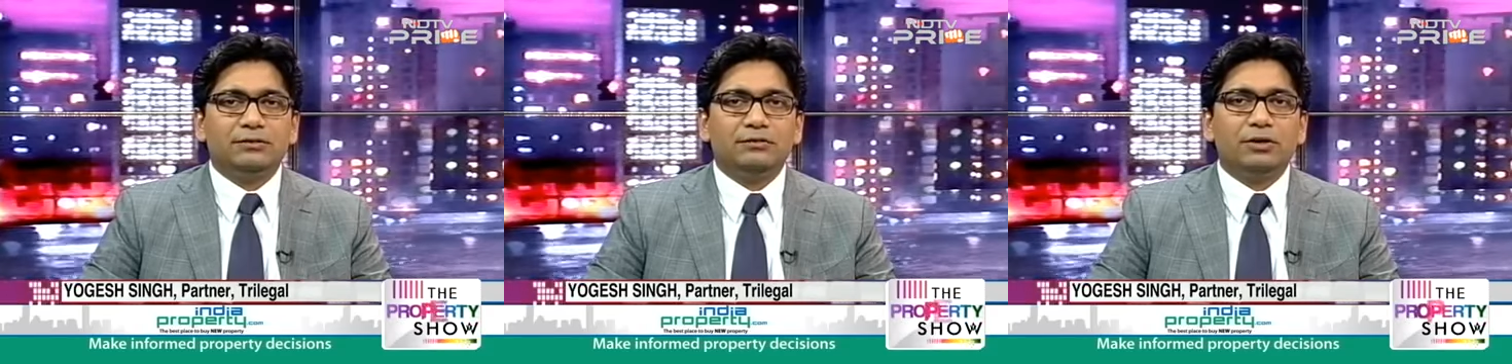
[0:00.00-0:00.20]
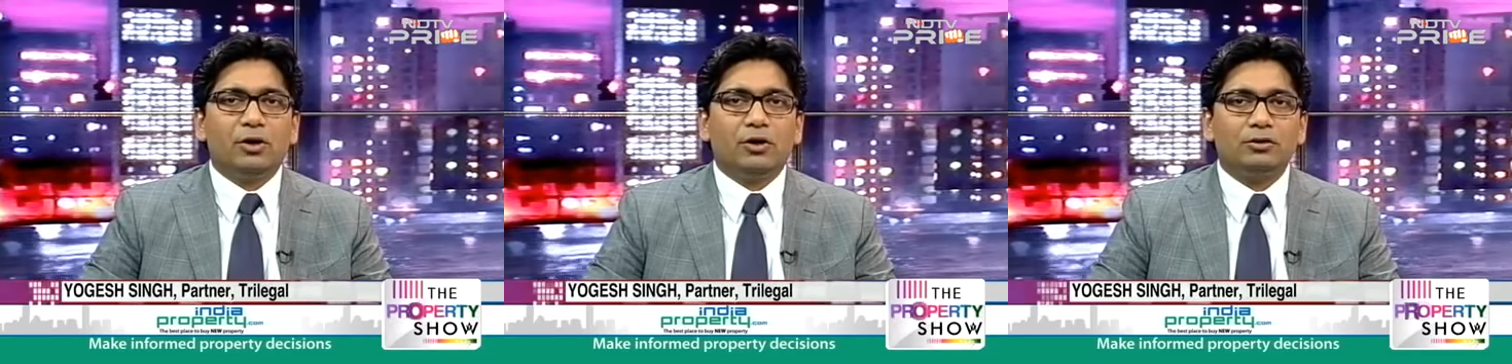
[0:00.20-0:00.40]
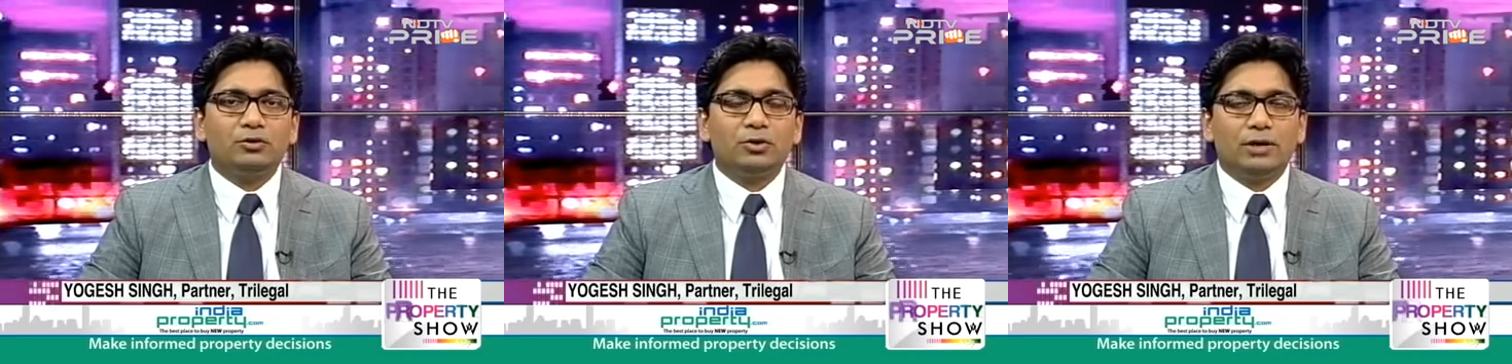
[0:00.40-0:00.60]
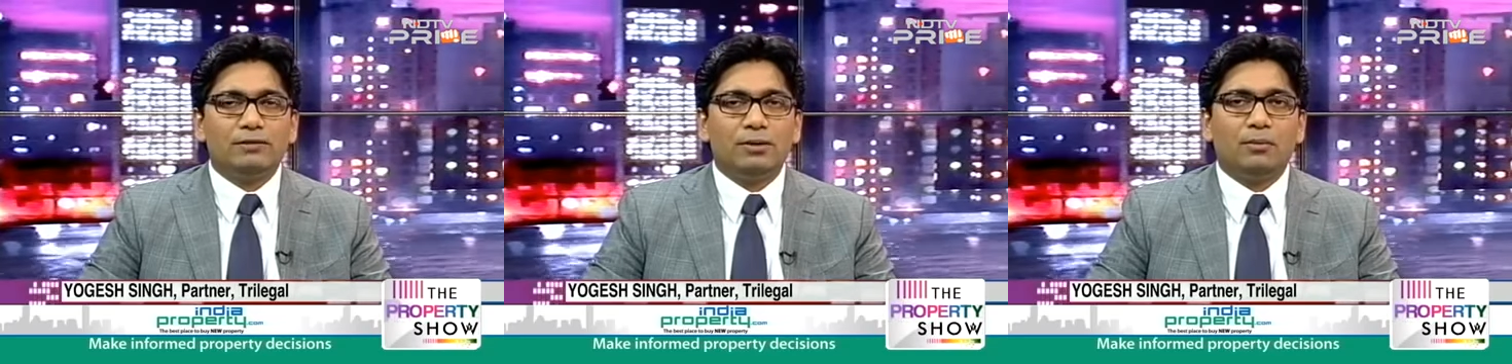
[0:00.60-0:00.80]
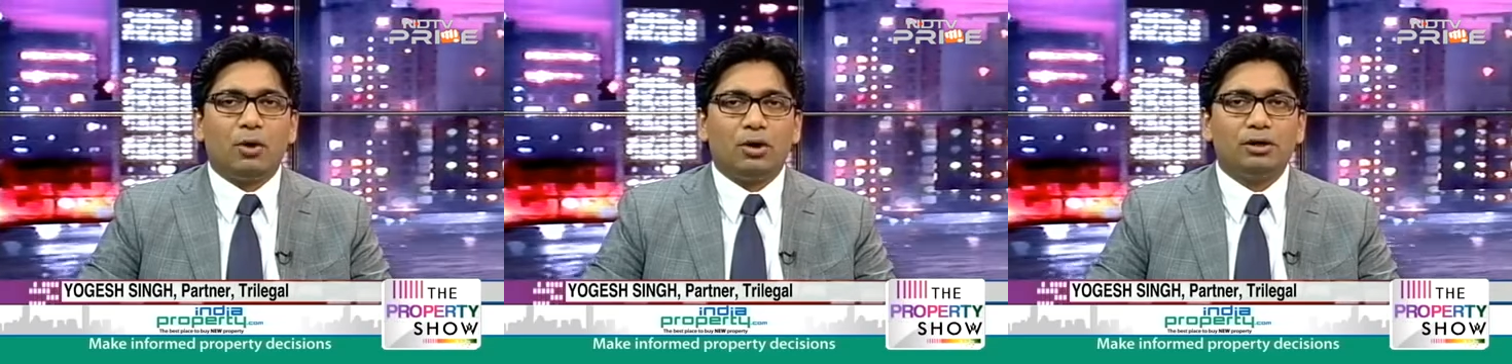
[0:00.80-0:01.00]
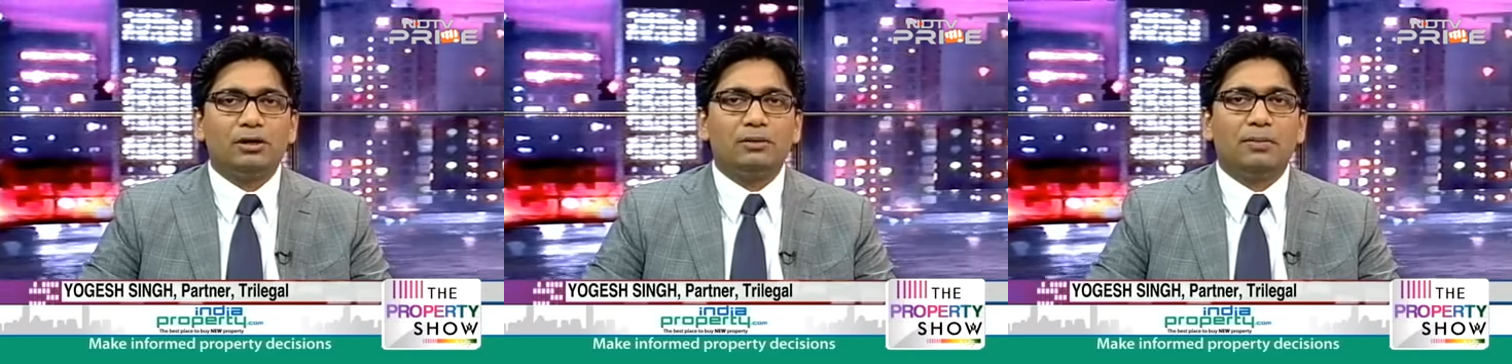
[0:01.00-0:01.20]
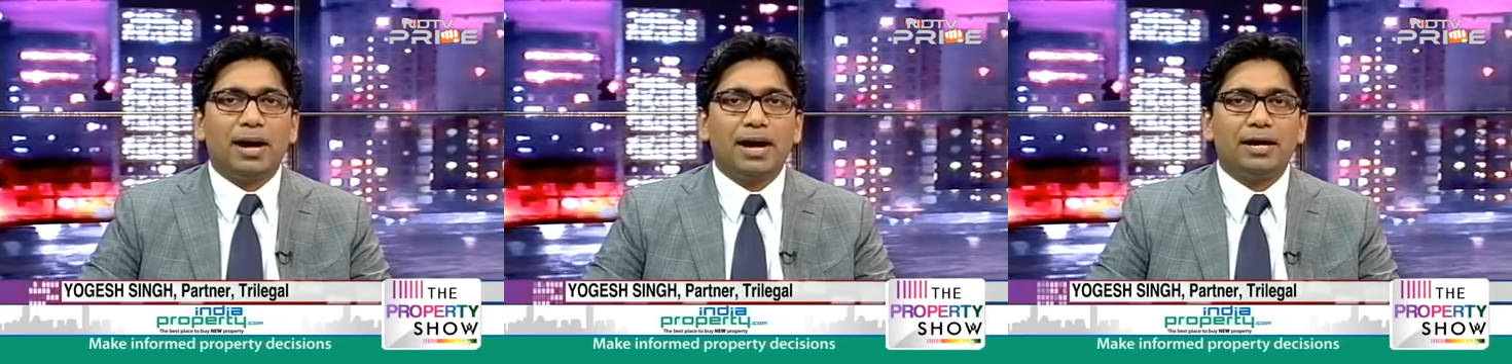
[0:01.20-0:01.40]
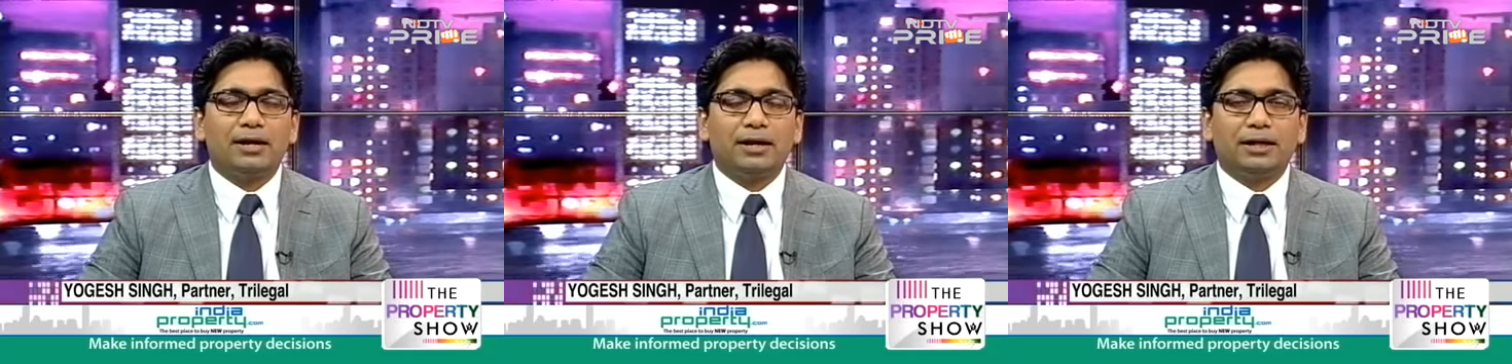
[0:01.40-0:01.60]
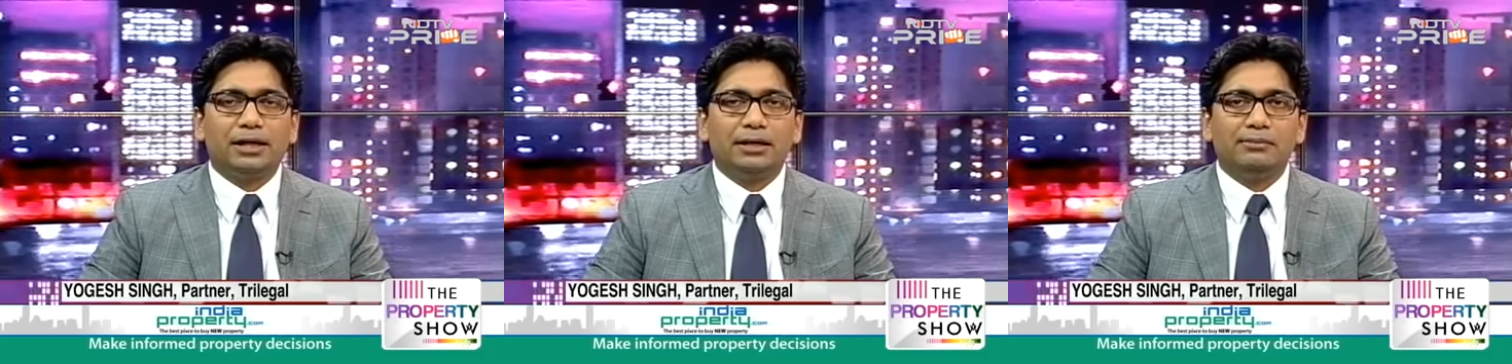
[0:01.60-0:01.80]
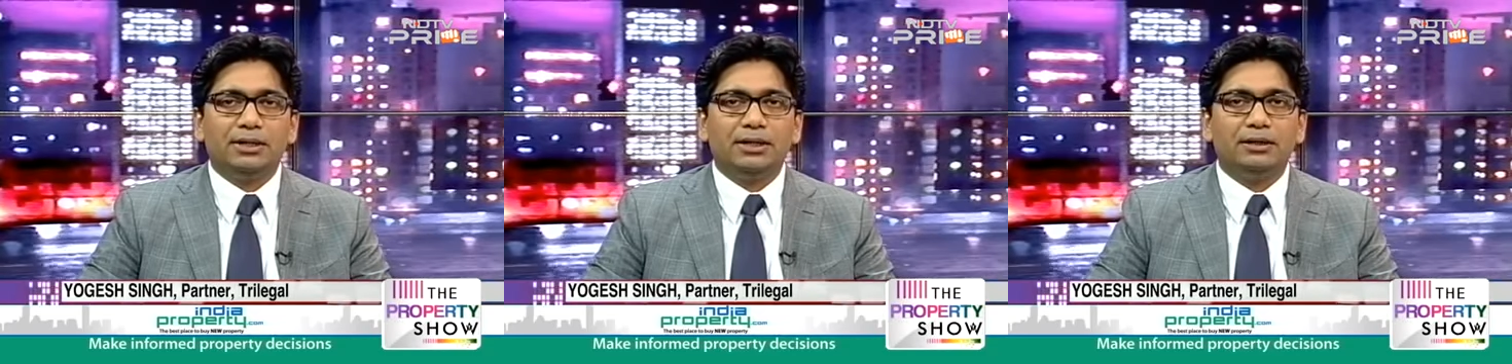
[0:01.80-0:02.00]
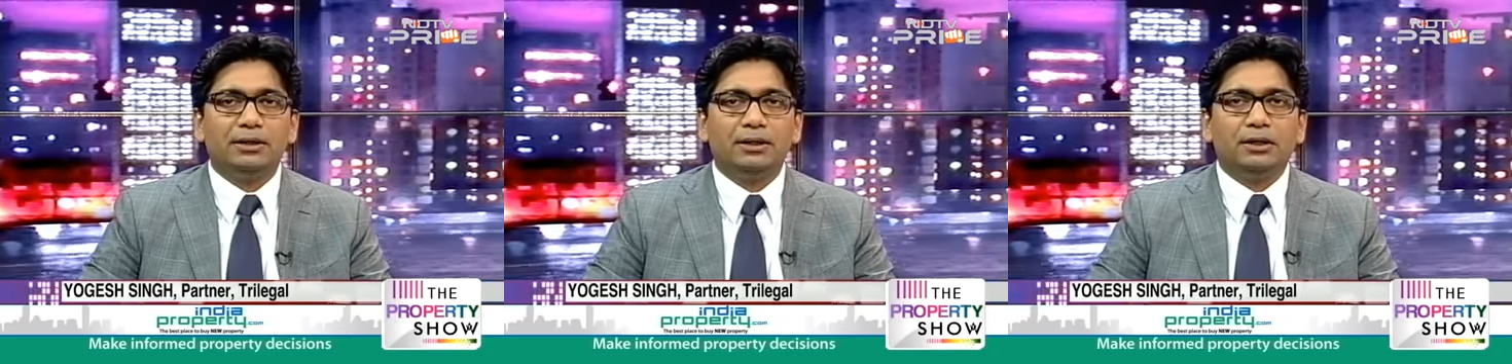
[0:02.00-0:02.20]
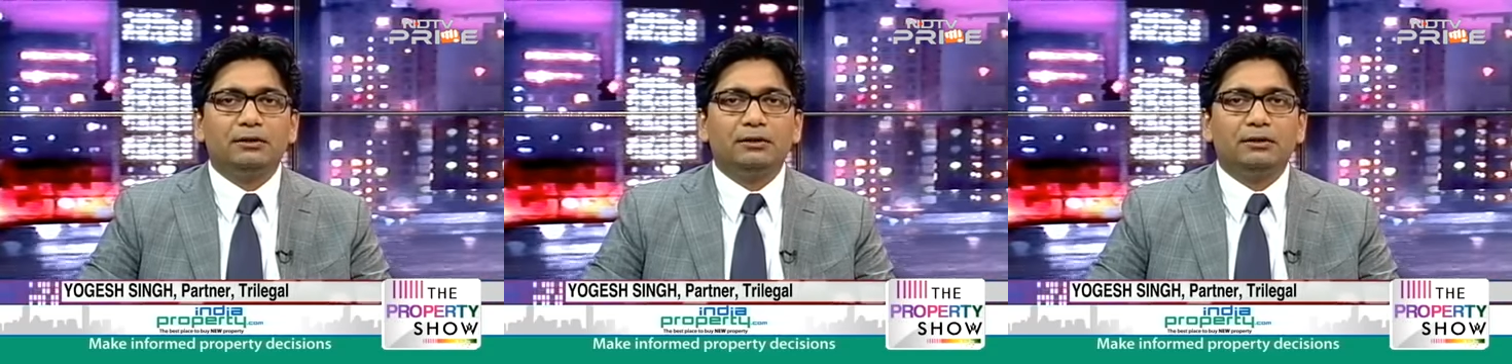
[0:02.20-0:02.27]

we will also have a model buyer agreement